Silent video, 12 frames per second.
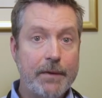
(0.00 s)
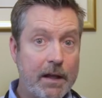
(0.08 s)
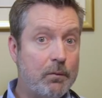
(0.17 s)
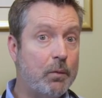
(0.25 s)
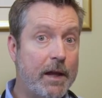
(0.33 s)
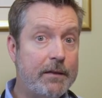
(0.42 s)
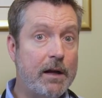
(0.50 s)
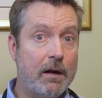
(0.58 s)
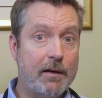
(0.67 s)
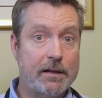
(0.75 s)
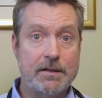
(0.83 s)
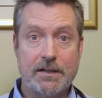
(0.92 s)
And when they
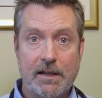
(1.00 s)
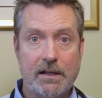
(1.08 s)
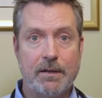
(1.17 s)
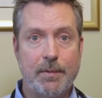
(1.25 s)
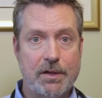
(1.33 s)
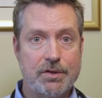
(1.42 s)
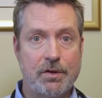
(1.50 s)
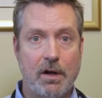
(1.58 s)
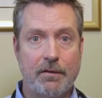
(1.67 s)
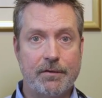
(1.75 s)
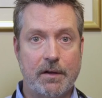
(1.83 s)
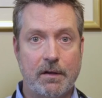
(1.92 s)
are recognized, get the patient
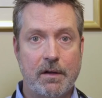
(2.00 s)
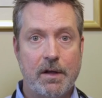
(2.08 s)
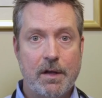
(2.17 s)
off the